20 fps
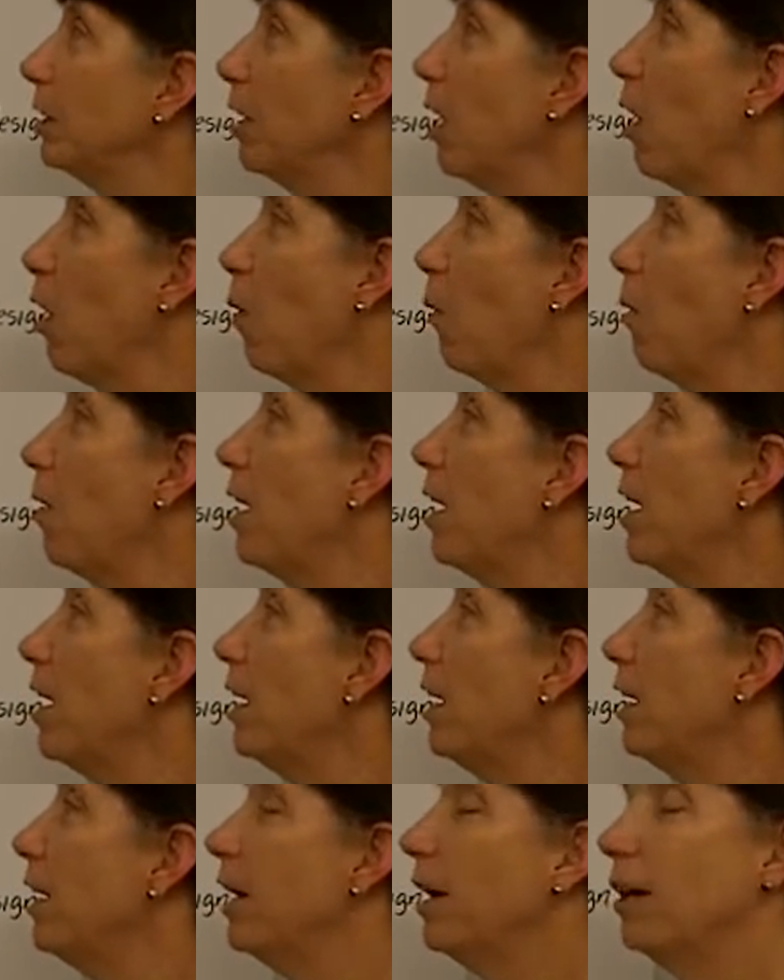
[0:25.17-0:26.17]
So
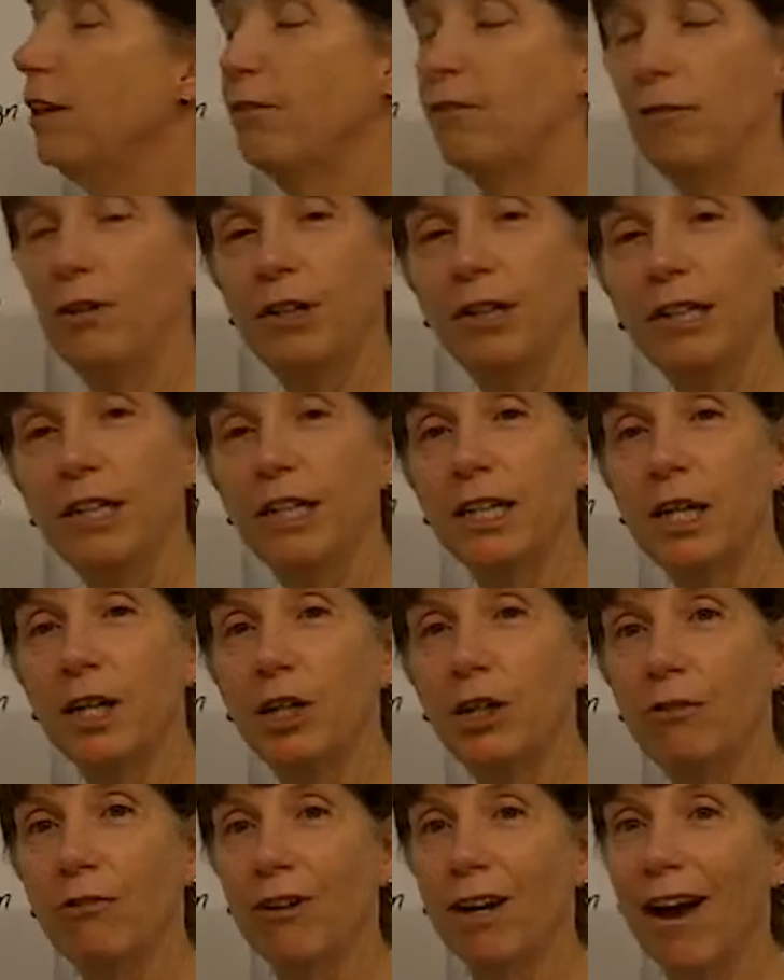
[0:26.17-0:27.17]
the first thing
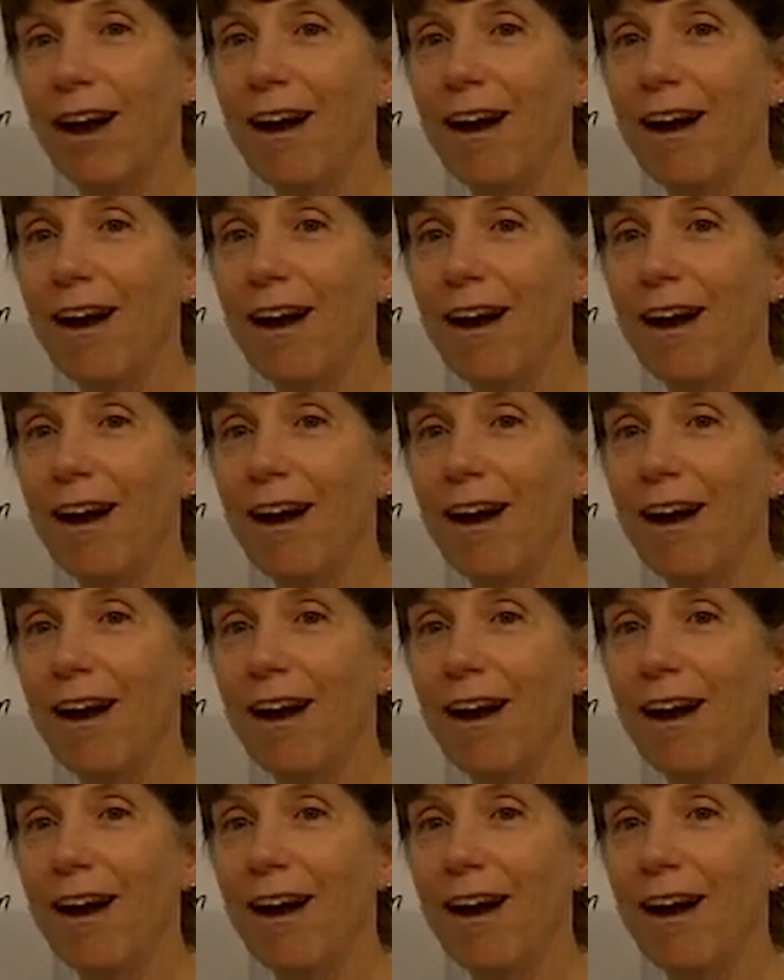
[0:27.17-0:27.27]
that you've